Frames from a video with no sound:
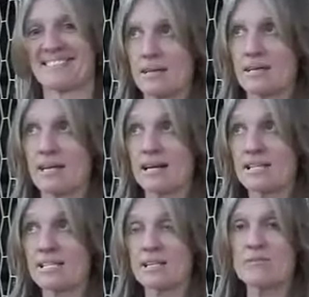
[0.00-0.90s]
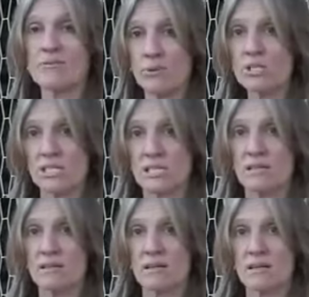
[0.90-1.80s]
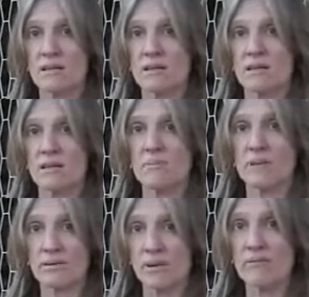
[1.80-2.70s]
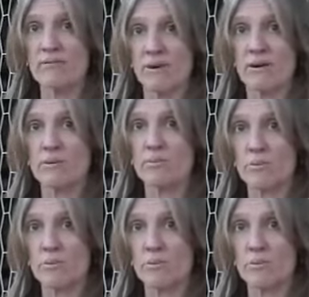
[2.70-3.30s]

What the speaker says: In 1940, my grandfather